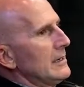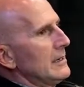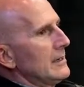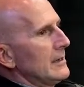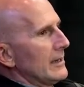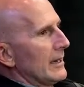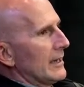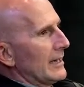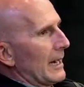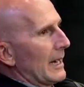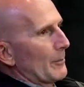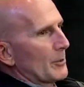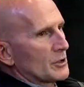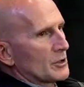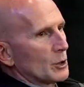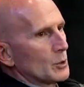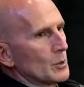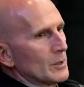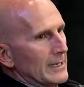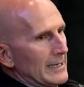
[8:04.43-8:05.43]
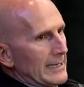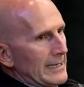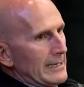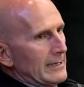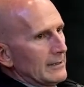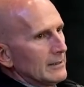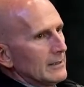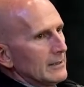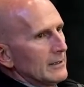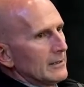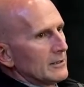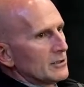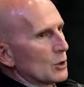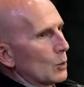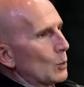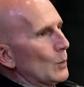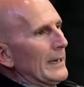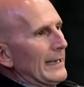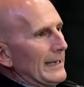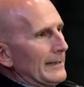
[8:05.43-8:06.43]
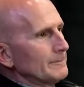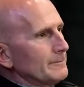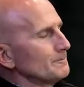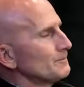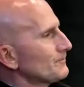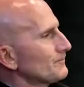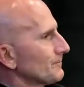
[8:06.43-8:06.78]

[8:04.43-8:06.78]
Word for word: an opportunity to win.